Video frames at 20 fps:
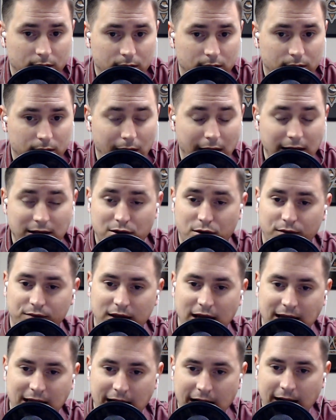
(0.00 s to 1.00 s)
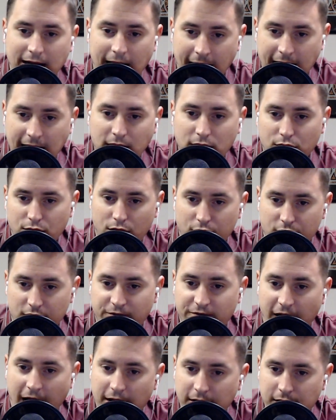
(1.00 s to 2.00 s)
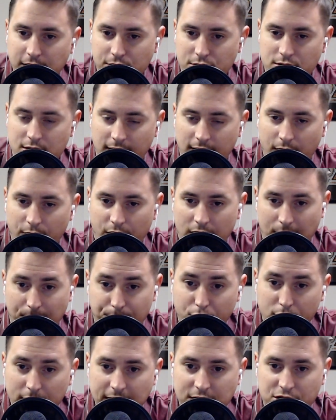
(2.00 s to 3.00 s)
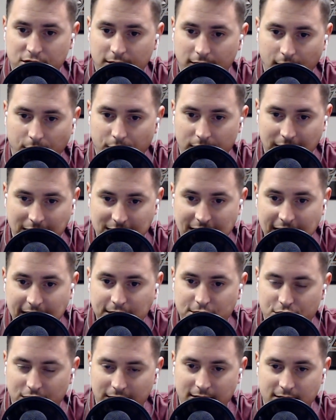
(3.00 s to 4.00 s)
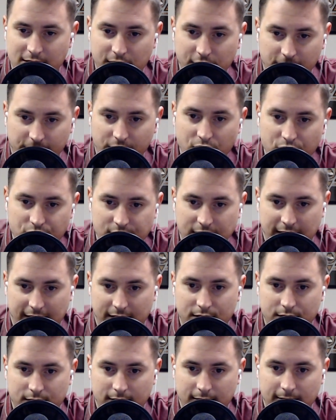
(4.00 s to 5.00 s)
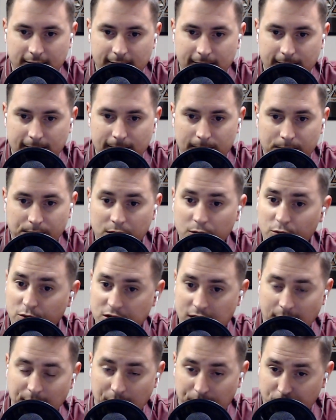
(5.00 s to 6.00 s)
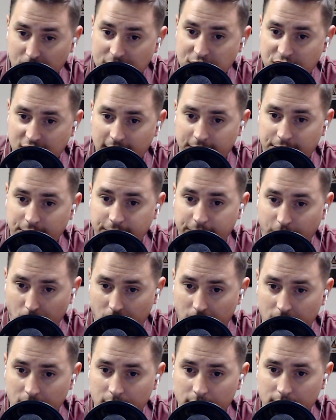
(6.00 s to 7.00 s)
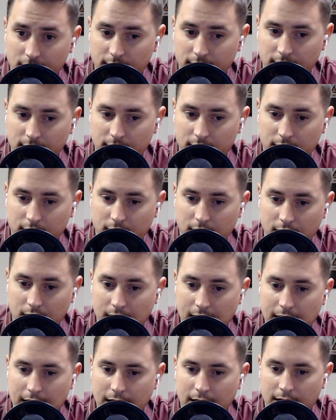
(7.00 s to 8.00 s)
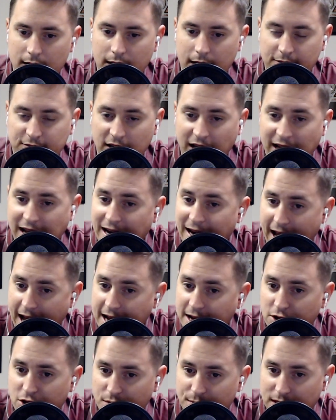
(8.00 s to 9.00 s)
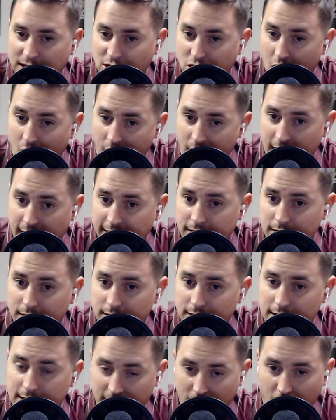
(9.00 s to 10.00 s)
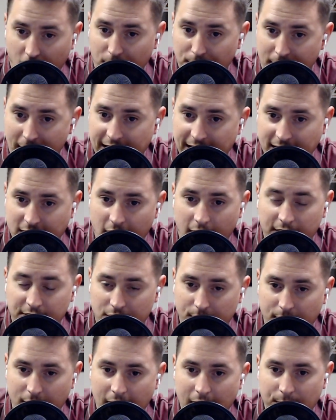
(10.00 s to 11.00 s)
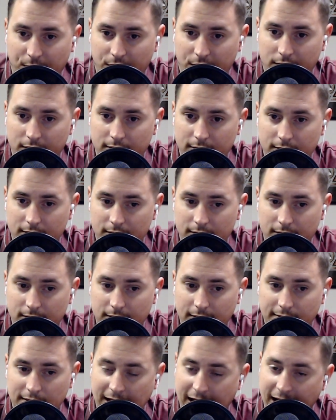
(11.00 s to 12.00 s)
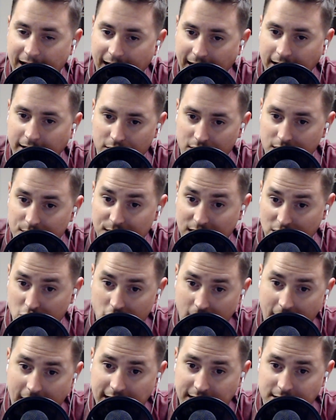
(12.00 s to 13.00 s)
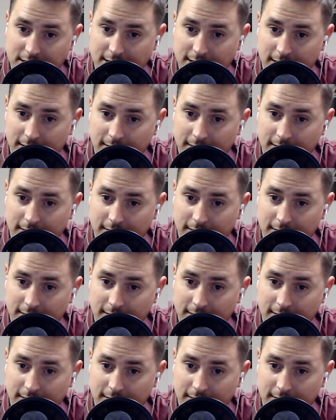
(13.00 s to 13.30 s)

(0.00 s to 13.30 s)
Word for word: right? So if they can't anchor those values that they want to preach, that they want to teach in these universities, which I'm appreciative for, if they can't anchor them in God, in the Almighty God of the Bible, if they can't anchor them in Christ,